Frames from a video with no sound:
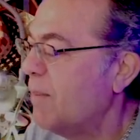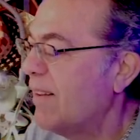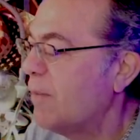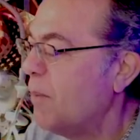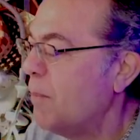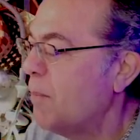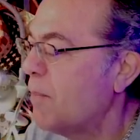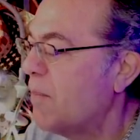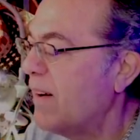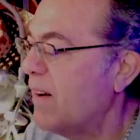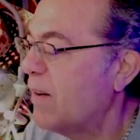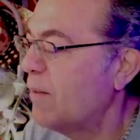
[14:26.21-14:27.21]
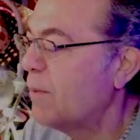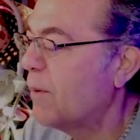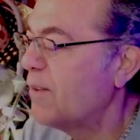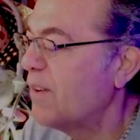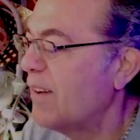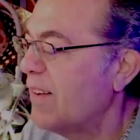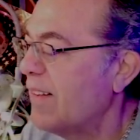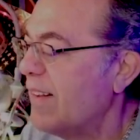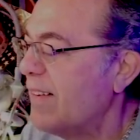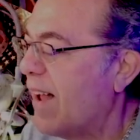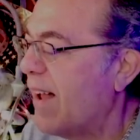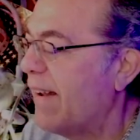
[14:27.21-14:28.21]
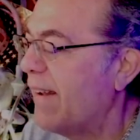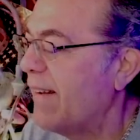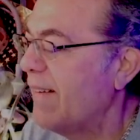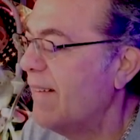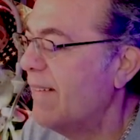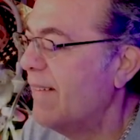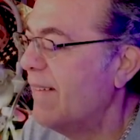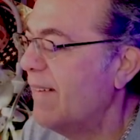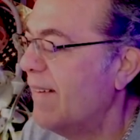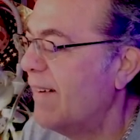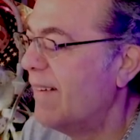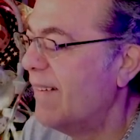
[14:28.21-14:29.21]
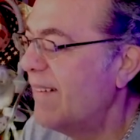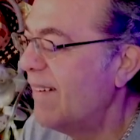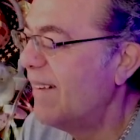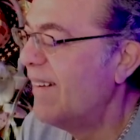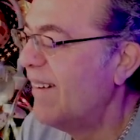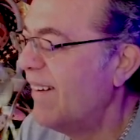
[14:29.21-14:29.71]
because people might unfortunately die. Huh?